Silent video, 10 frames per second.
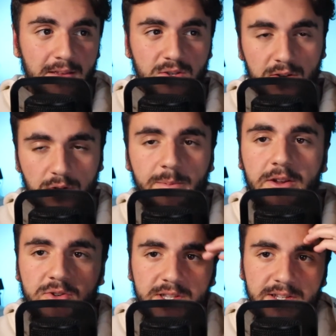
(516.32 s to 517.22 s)
So it could
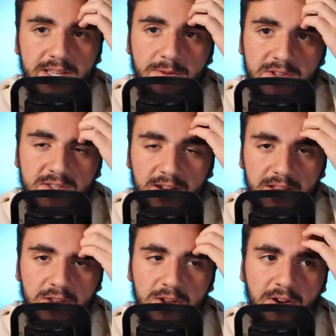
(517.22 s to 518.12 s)
be interesting to see what he's
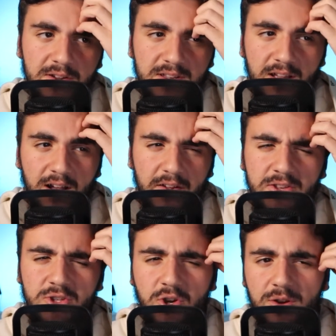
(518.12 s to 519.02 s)
like in the Euros. I
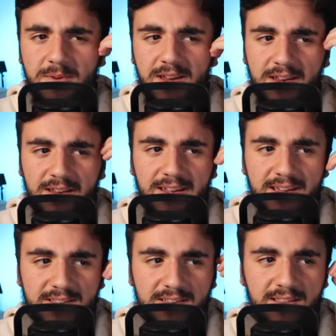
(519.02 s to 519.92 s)
think Germany,
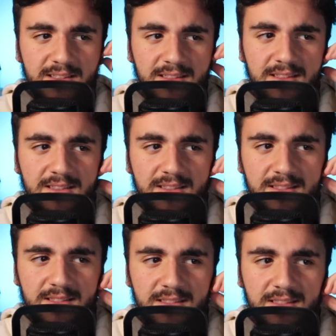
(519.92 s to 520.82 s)
yes,
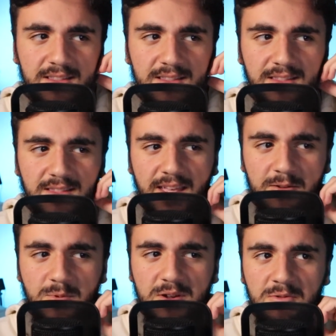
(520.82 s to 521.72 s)

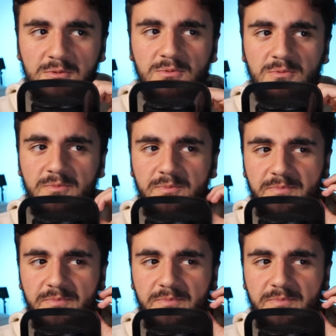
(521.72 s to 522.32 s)
they will...